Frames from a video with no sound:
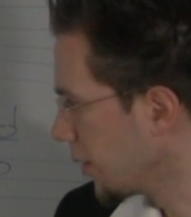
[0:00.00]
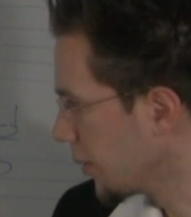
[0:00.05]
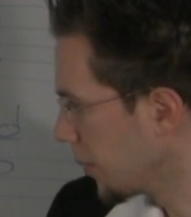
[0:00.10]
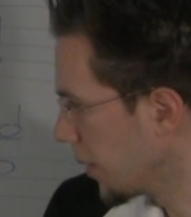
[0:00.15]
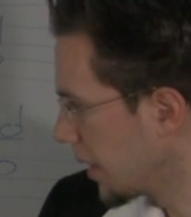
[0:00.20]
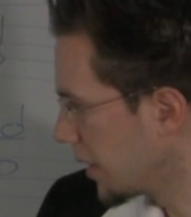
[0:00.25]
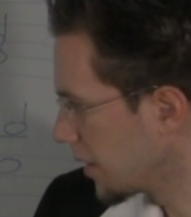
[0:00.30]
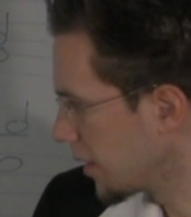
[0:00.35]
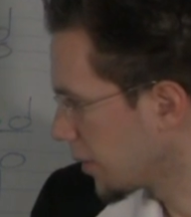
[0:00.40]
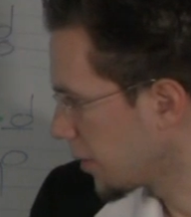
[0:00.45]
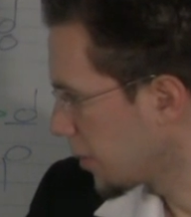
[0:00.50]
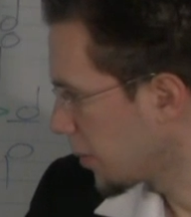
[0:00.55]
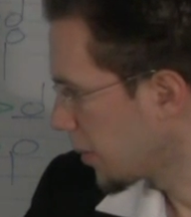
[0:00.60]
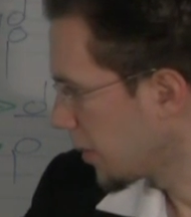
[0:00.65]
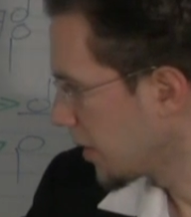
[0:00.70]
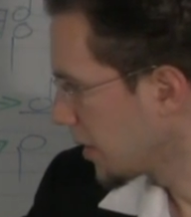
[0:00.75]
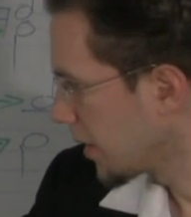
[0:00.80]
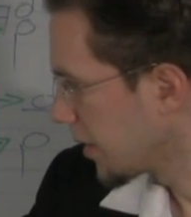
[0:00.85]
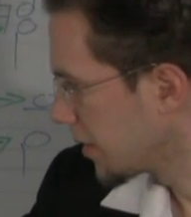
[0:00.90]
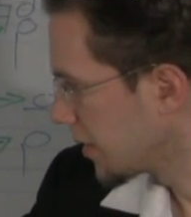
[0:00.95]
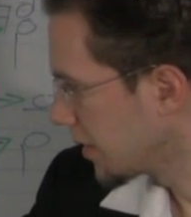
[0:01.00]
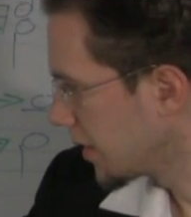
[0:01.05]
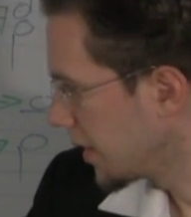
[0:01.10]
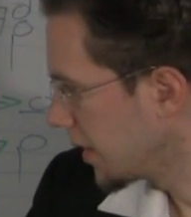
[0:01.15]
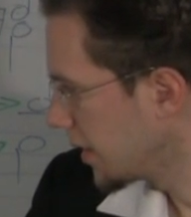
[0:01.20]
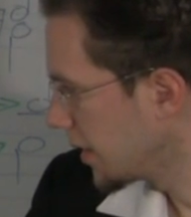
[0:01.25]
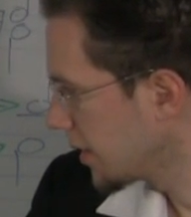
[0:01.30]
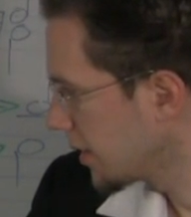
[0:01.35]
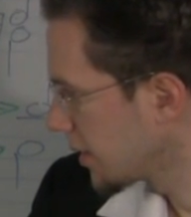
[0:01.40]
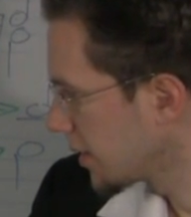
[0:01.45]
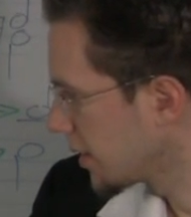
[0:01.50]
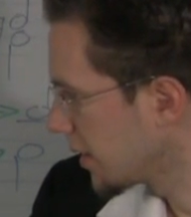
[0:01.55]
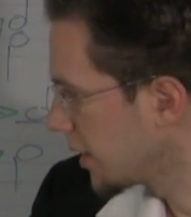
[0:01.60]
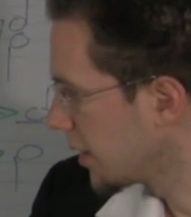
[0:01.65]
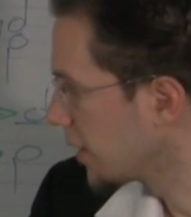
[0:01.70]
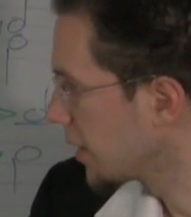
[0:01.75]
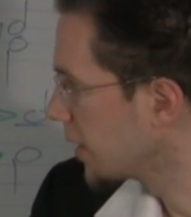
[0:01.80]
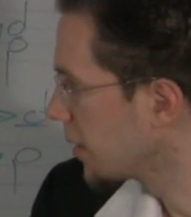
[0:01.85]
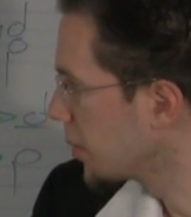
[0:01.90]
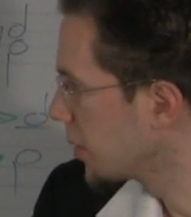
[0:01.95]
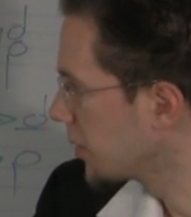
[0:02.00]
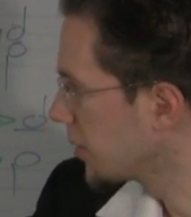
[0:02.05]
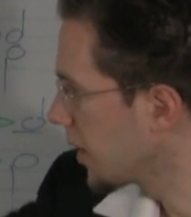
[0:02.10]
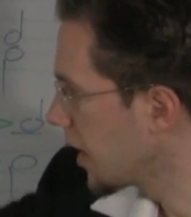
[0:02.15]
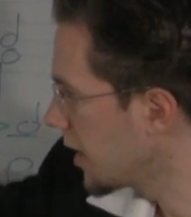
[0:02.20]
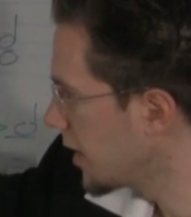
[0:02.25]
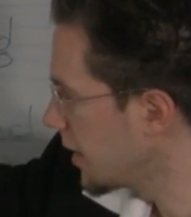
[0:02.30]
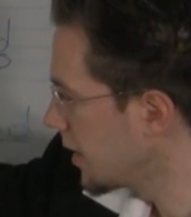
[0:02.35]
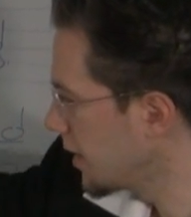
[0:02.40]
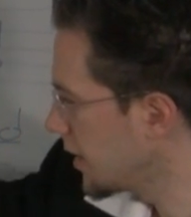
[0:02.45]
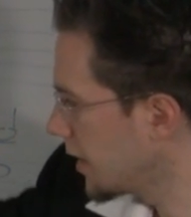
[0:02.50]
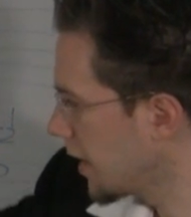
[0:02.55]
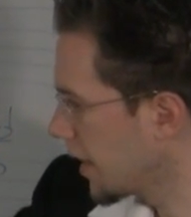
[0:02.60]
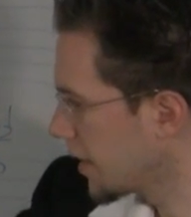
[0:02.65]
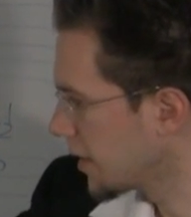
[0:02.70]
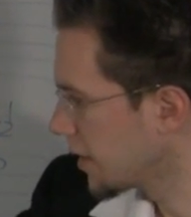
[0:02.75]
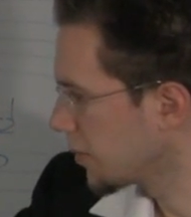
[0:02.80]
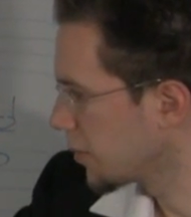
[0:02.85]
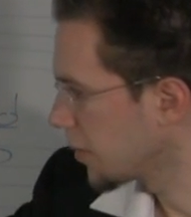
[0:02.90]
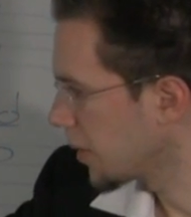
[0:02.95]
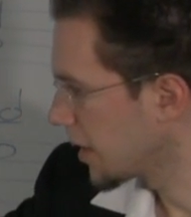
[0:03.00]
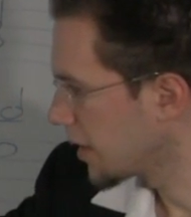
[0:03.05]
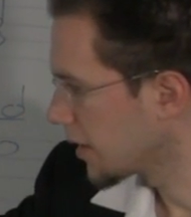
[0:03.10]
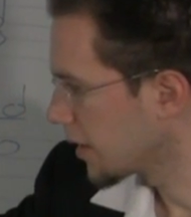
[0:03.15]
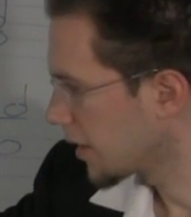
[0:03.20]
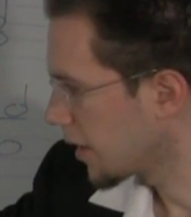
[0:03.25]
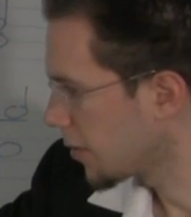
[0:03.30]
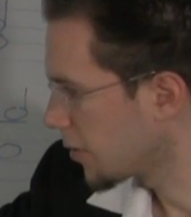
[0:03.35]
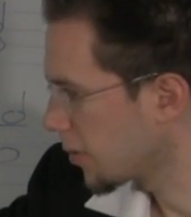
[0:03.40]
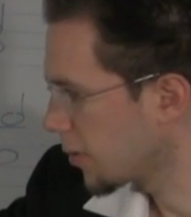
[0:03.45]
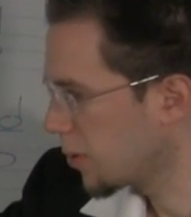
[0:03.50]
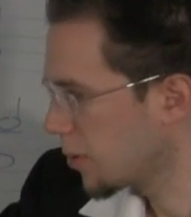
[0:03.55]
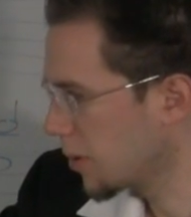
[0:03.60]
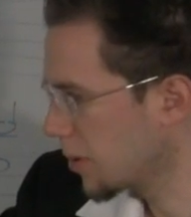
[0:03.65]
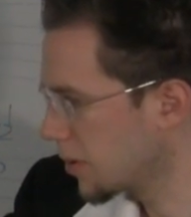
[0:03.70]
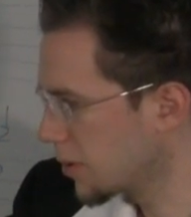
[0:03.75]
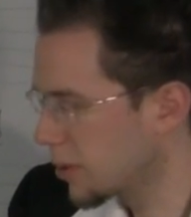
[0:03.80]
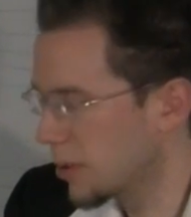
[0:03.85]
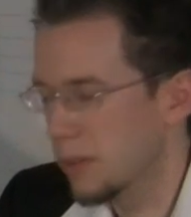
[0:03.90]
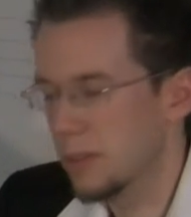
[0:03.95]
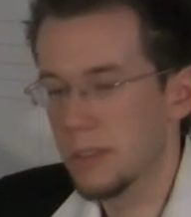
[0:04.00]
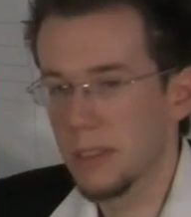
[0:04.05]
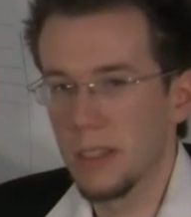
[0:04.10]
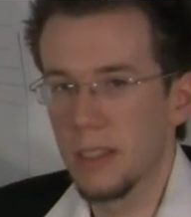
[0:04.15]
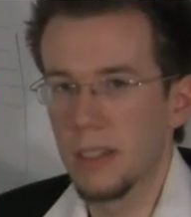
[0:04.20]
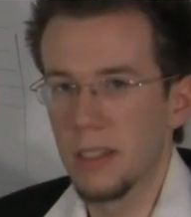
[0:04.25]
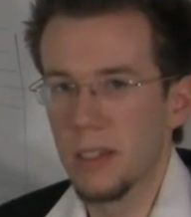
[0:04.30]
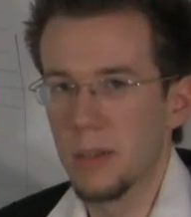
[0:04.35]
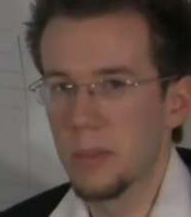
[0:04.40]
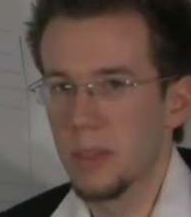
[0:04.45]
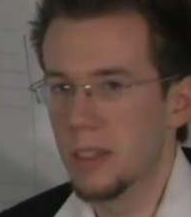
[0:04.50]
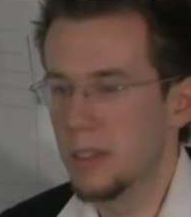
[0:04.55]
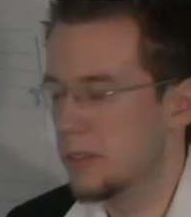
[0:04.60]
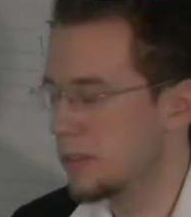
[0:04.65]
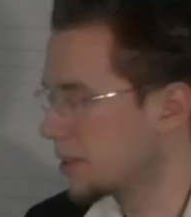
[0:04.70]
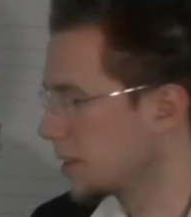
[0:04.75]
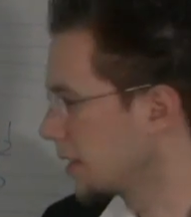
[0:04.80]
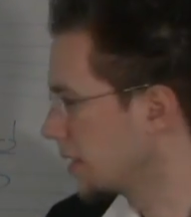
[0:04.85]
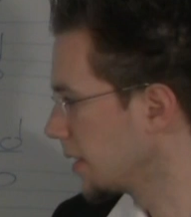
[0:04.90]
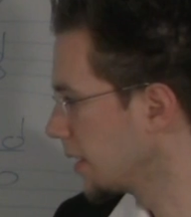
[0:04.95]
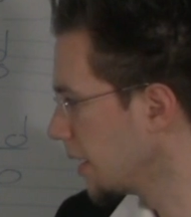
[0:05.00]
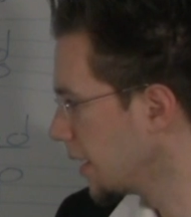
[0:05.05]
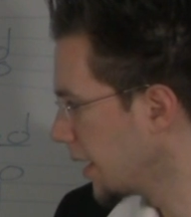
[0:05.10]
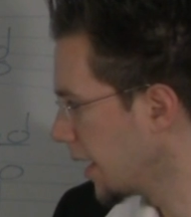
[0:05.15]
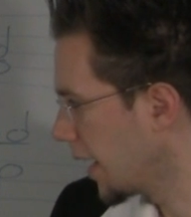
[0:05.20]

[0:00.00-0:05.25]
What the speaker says: Write the chord underneath that you're going to be writing, and then write the chord tones that you're going to be using.